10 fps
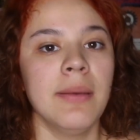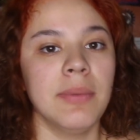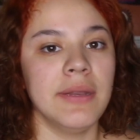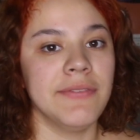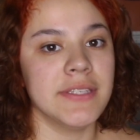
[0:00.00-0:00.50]

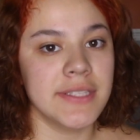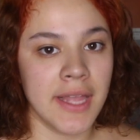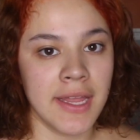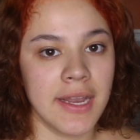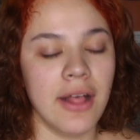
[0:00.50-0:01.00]
but if it's
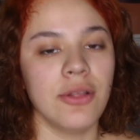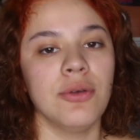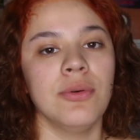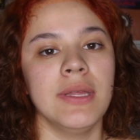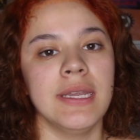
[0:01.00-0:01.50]
not, I'll
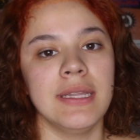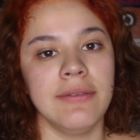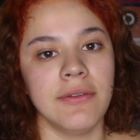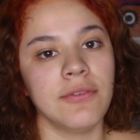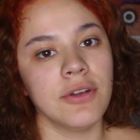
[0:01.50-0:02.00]
go in and
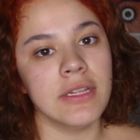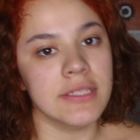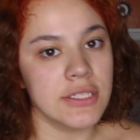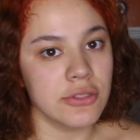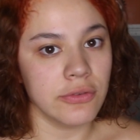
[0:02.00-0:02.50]
leave it for an
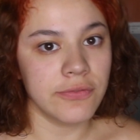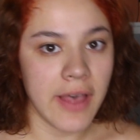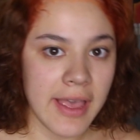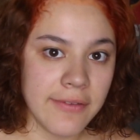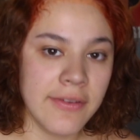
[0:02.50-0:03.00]
additional
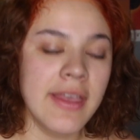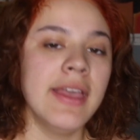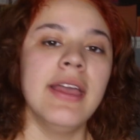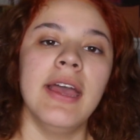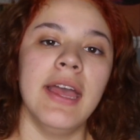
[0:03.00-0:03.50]
5,
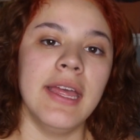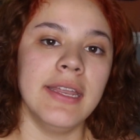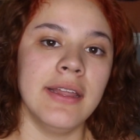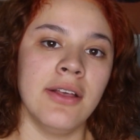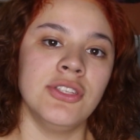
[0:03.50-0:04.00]

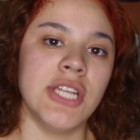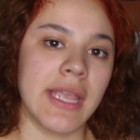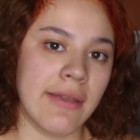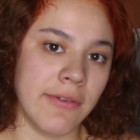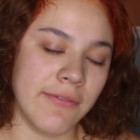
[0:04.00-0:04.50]
and I'll
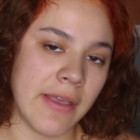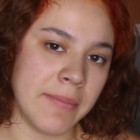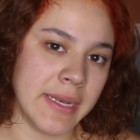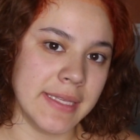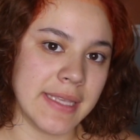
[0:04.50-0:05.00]
check every 5
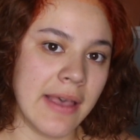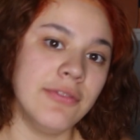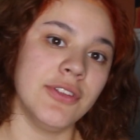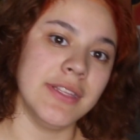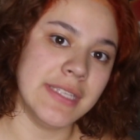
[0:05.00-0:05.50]
minutes
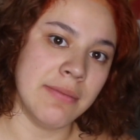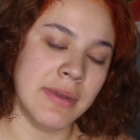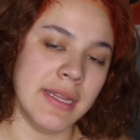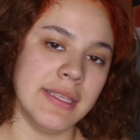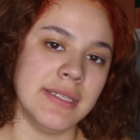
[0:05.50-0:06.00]
after the 10
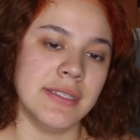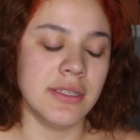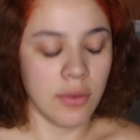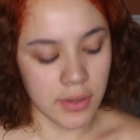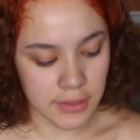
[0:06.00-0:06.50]
minutes and
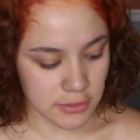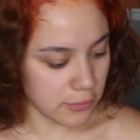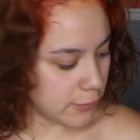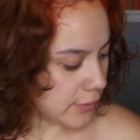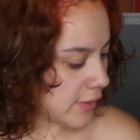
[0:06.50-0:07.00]
so on and
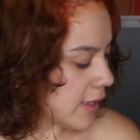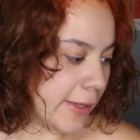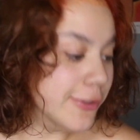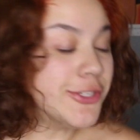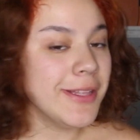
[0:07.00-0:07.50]
so forth. I
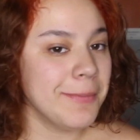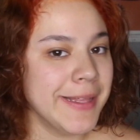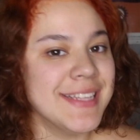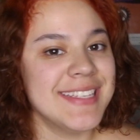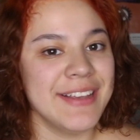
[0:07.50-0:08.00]
usually
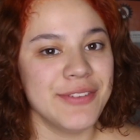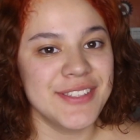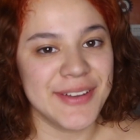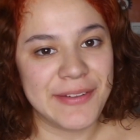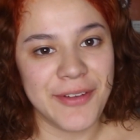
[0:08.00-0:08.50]
play it safe with
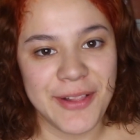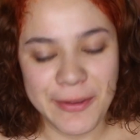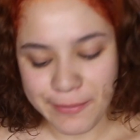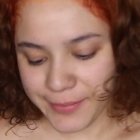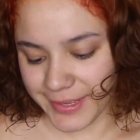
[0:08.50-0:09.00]
20
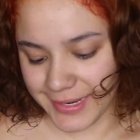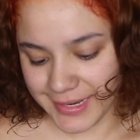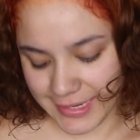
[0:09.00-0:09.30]
volume, but